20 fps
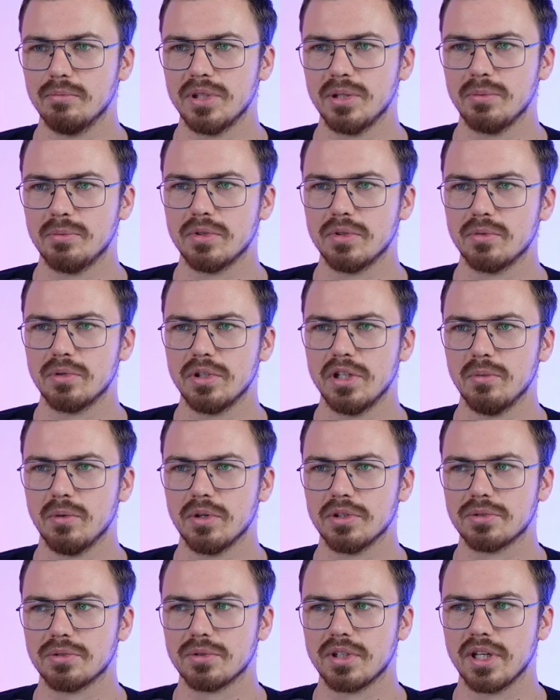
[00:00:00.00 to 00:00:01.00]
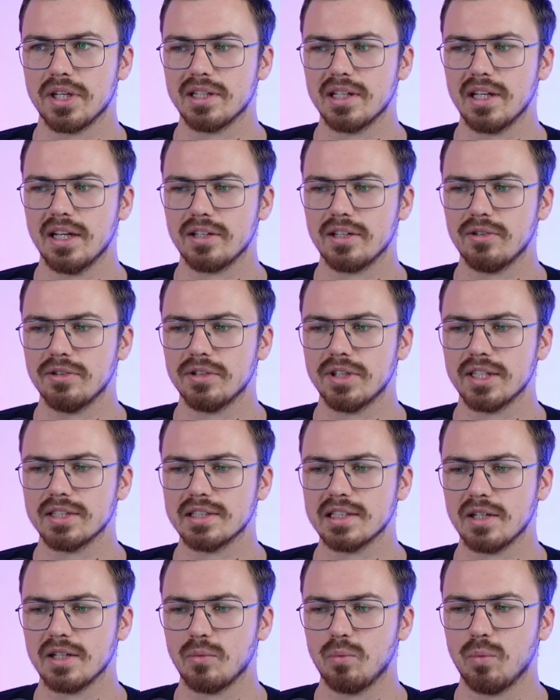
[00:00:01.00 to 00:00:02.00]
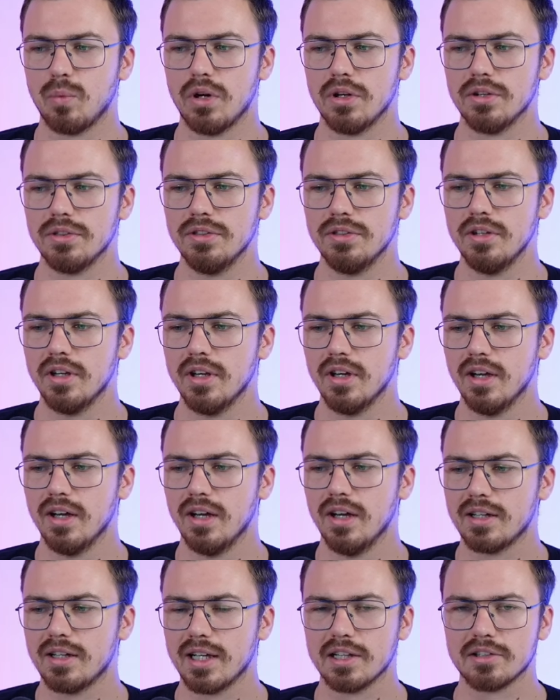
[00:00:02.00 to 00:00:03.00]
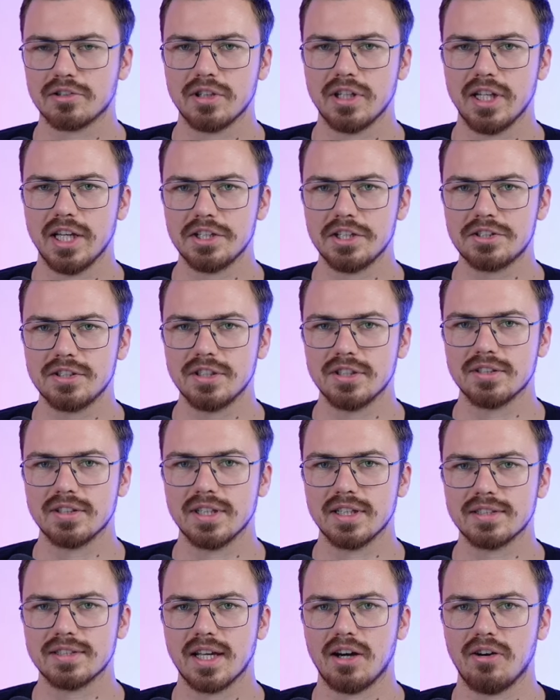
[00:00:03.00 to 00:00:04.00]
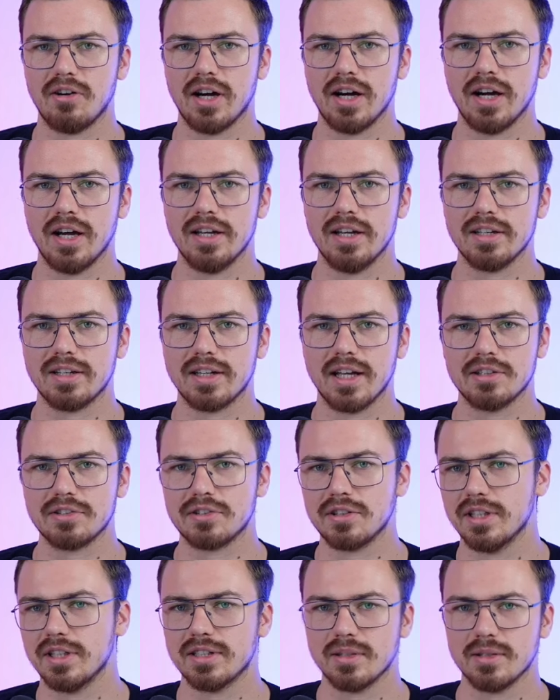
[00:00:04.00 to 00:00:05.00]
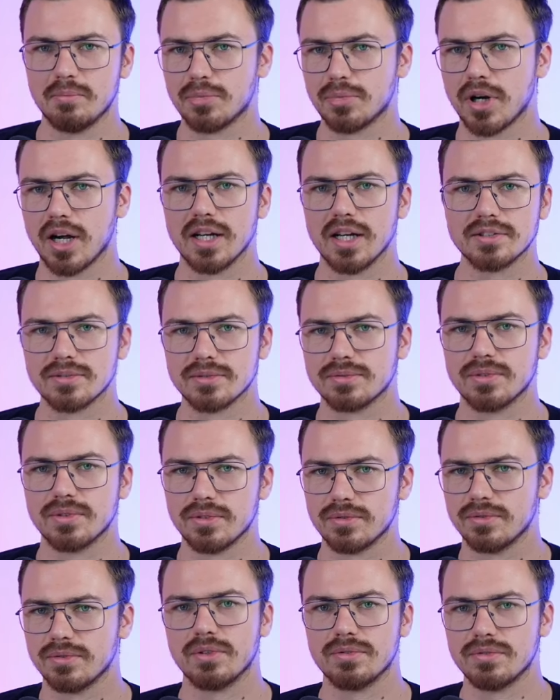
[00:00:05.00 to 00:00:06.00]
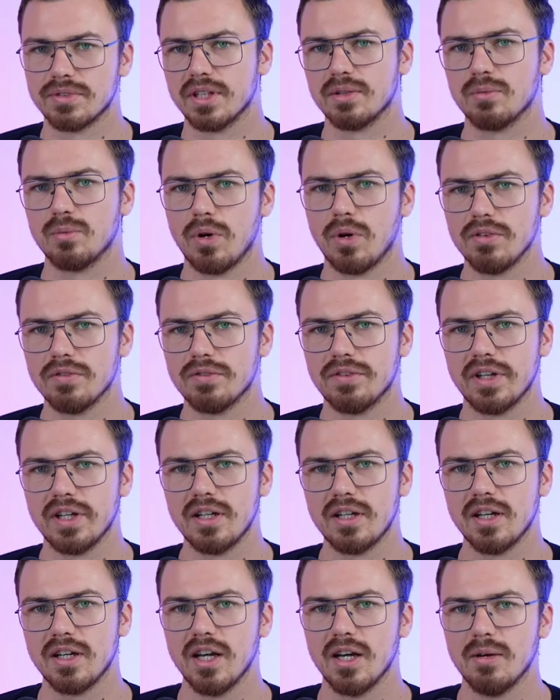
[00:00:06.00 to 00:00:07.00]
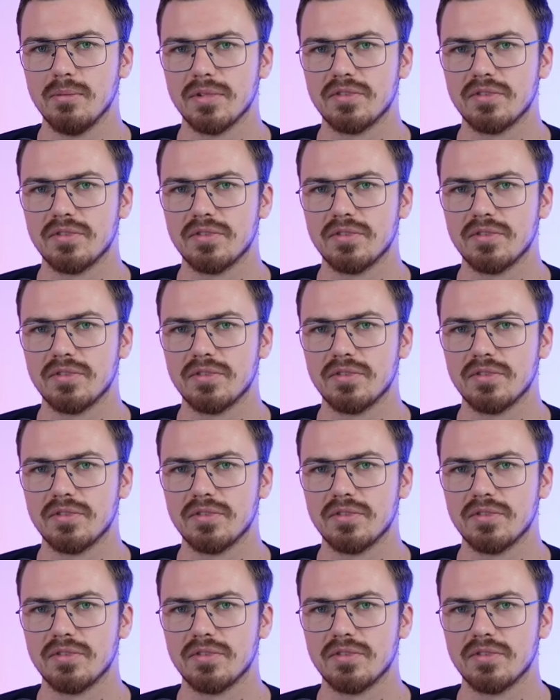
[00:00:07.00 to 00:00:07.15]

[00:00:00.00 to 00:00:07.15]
people really want to get like, oh, there's like one calculation, and that's how I calculate the price of that one thing.